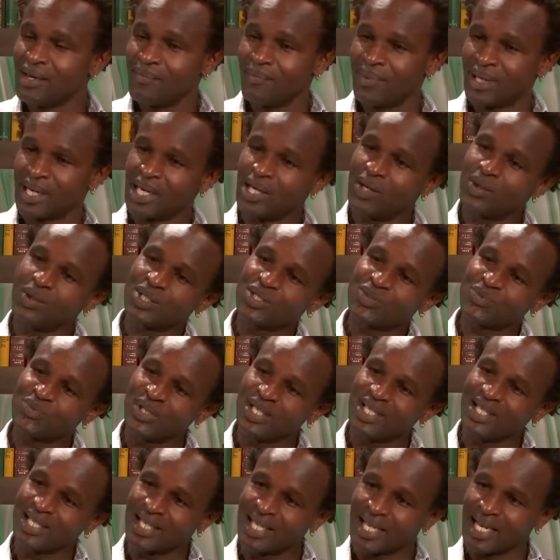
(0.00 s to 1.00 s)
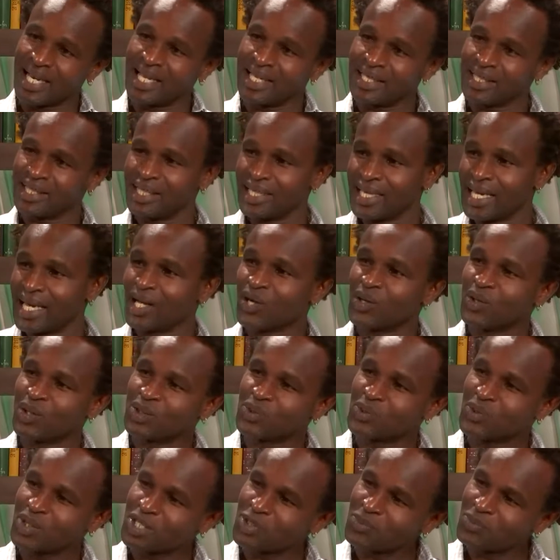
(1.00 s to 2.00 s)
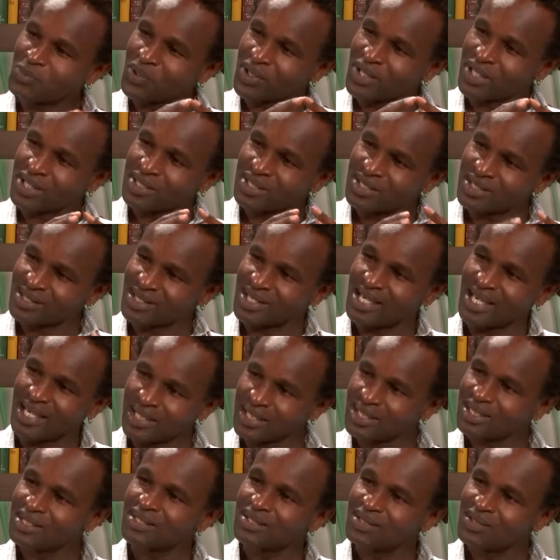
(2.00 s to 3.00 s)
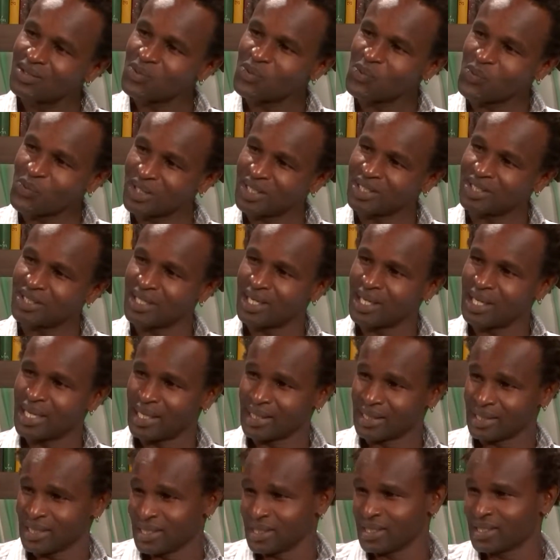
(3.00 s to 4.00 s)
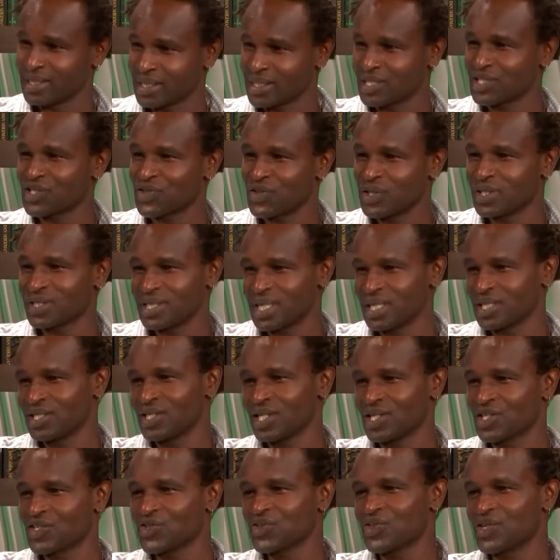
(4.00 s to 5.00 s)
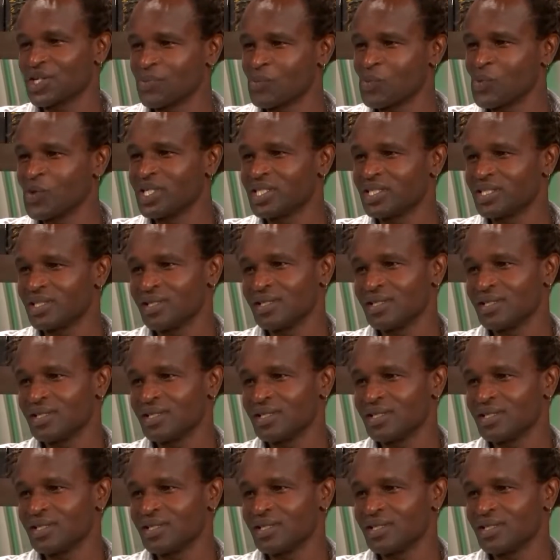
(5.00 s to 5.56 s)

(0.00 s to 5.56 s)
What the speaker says: But I was really glad that I got to experience that winter at such extreme winter.